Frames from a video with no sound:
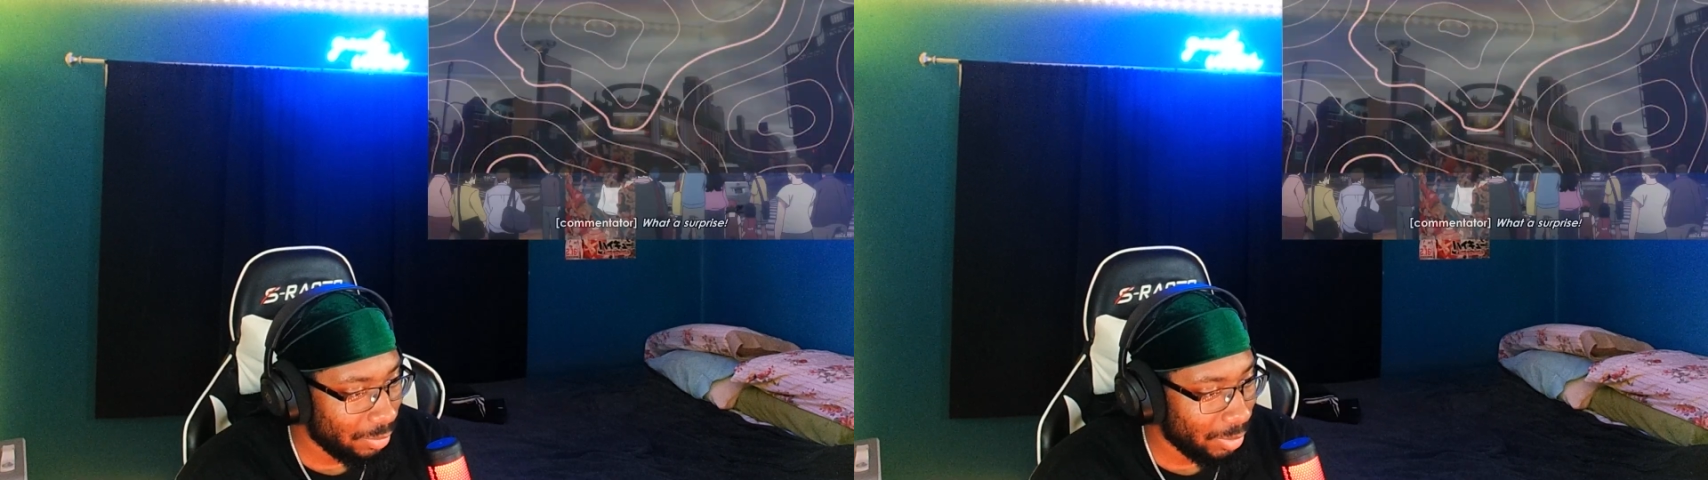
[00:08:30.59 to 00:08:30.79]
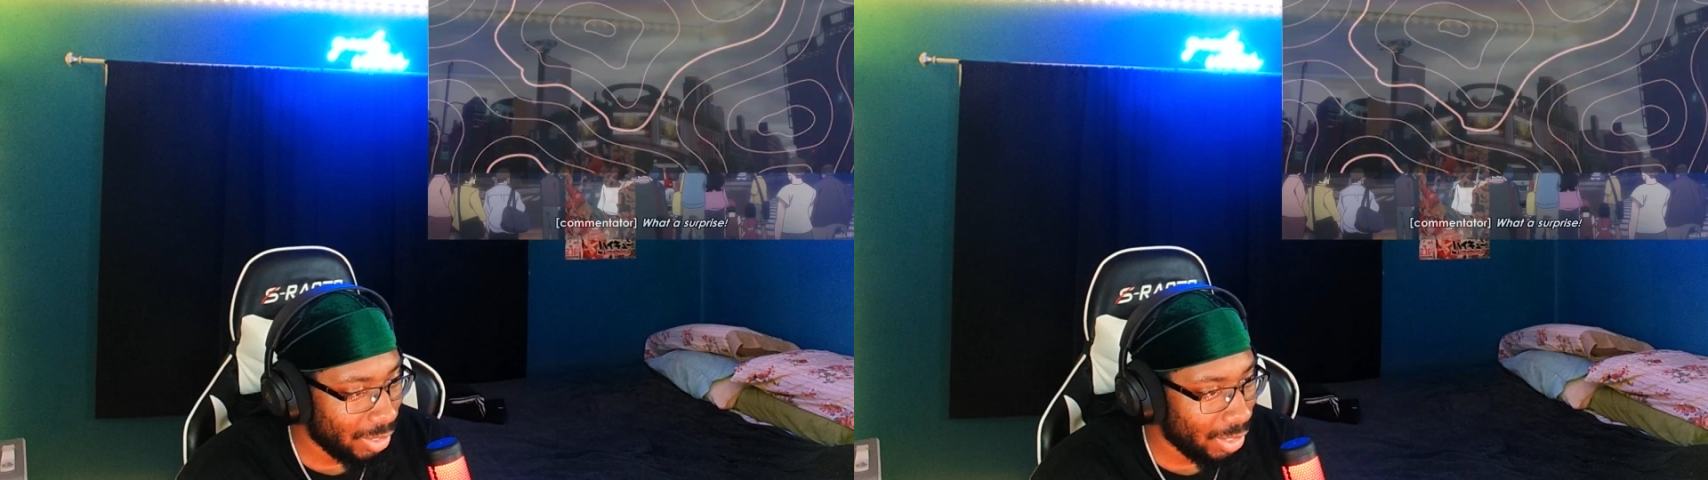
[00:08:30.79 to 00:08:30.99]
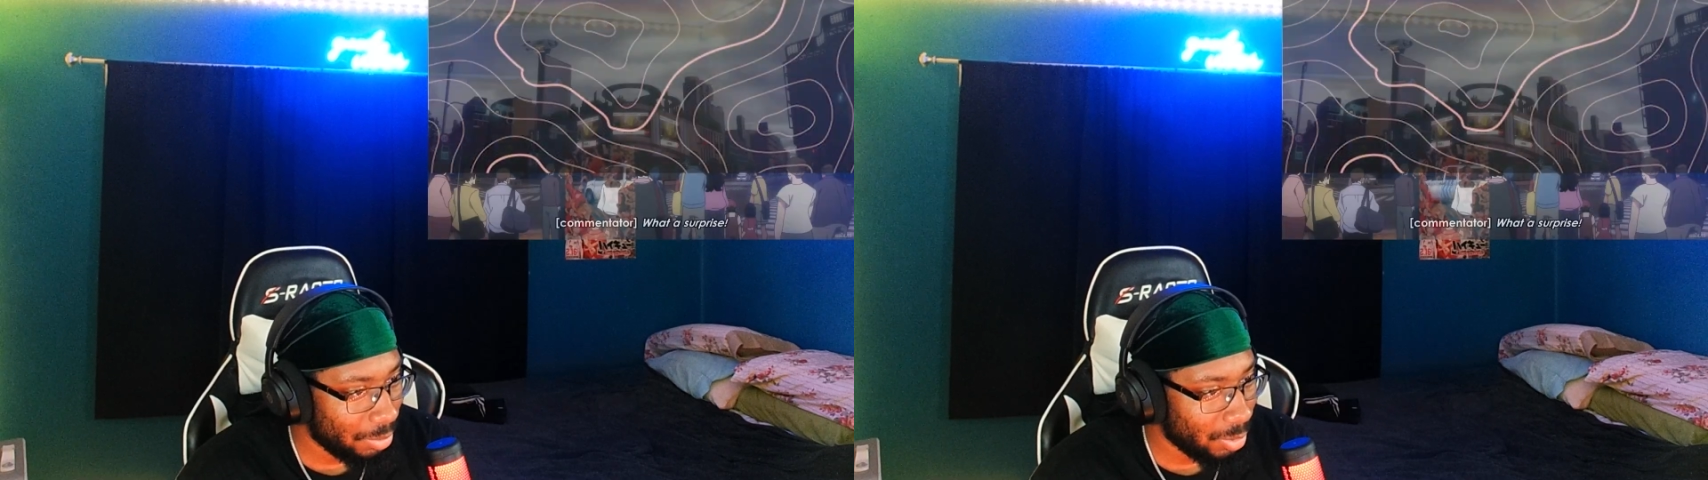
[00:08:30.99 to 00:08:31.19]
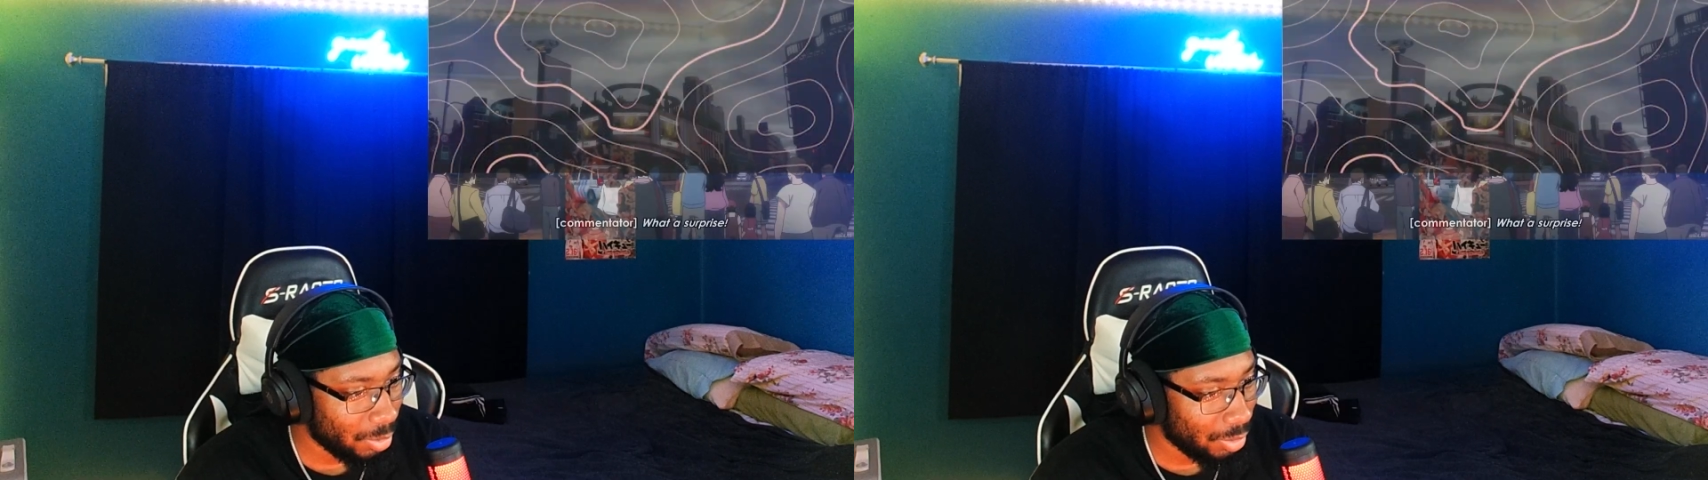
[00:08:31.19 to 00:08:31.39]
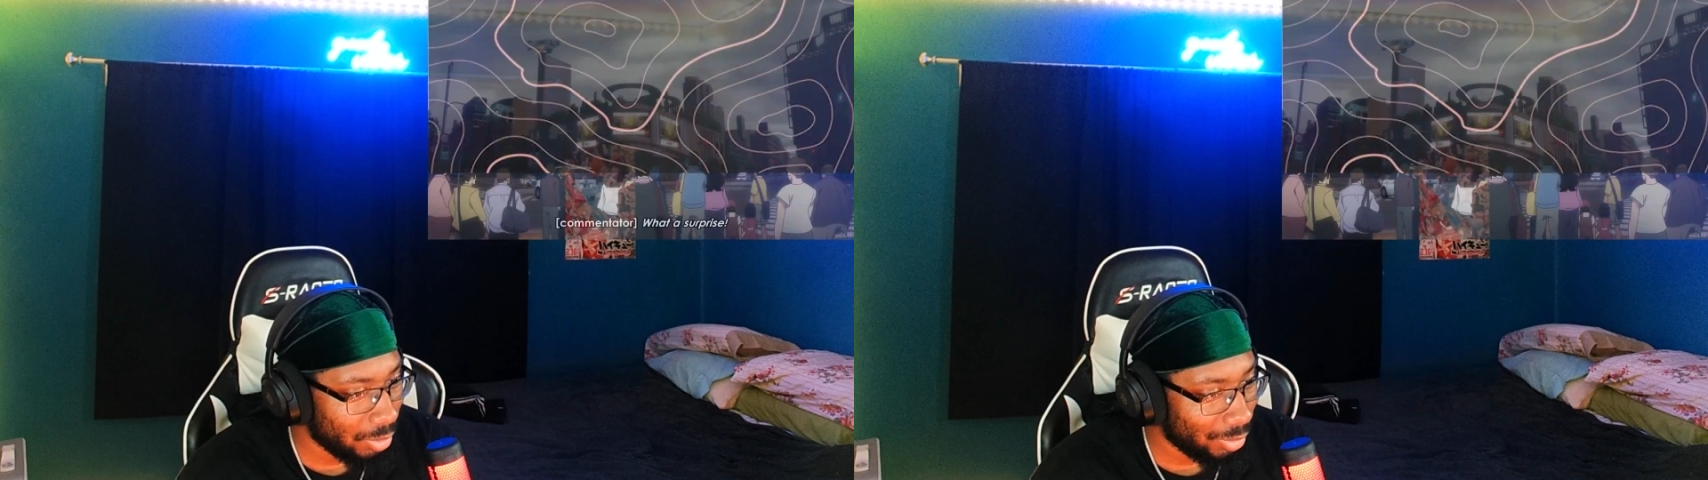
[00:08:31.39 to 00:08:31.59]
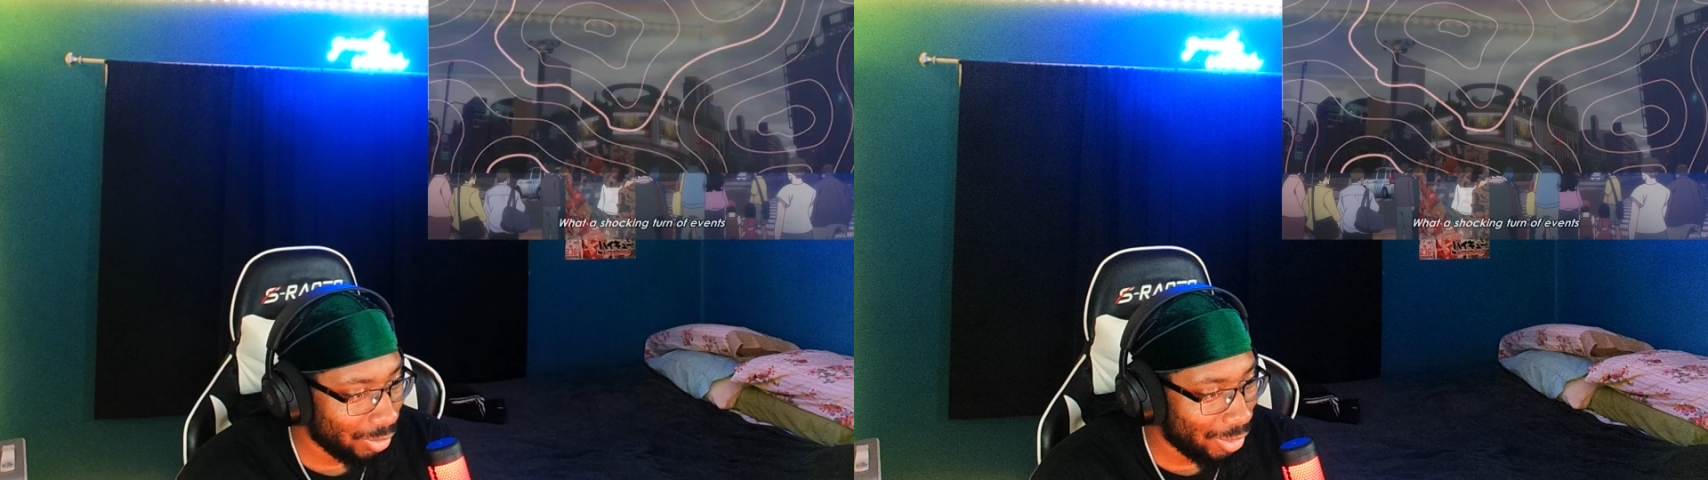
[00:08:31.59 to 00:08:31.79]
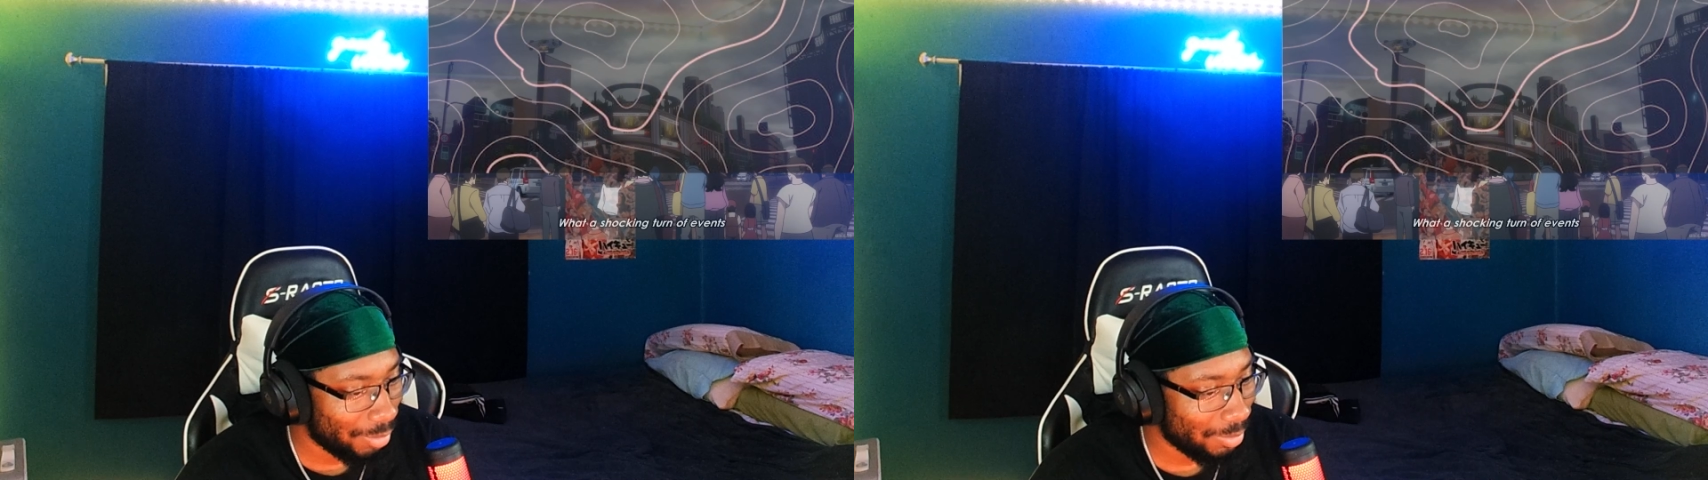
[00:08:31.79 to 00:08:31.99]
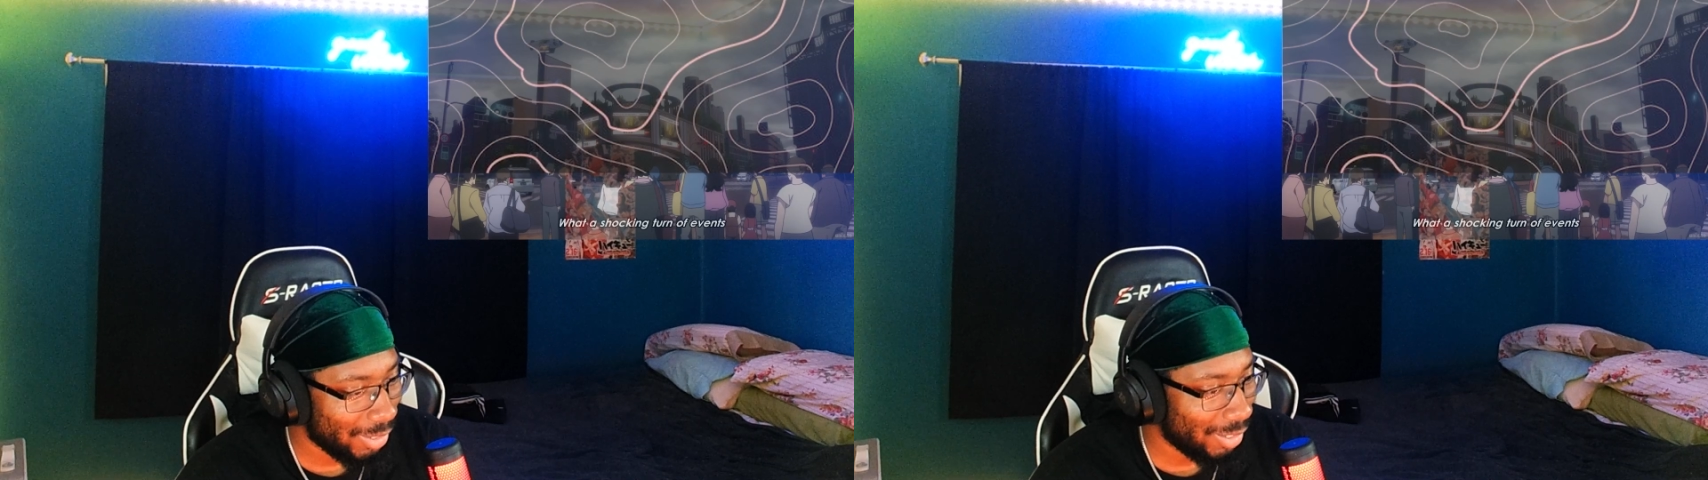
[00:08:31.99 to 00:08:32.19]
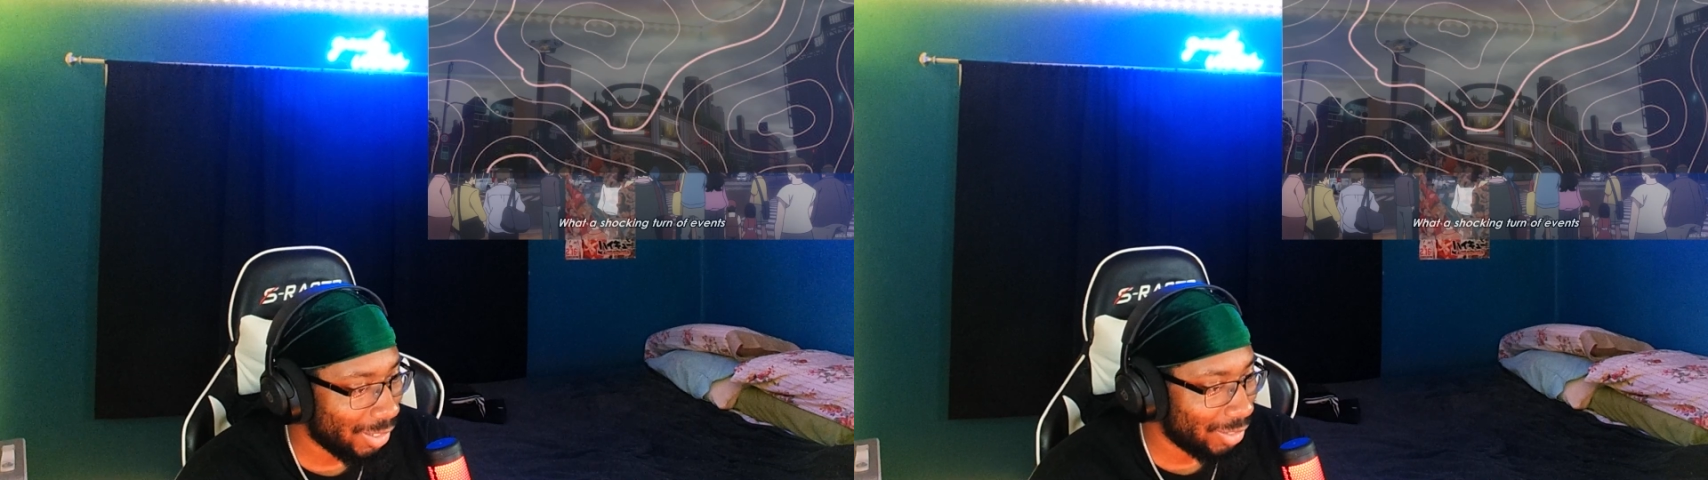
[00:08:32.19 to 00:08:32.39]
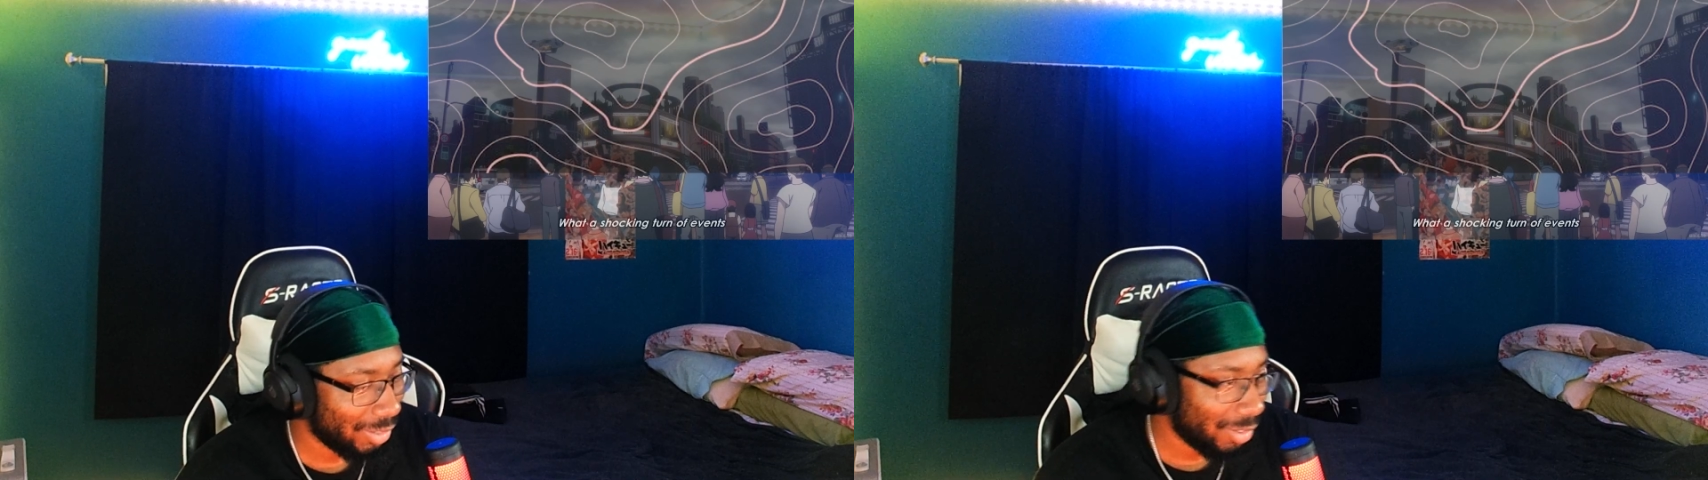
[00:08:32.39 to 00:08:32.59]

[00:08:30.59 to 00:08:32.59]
to be captured. I'm dead.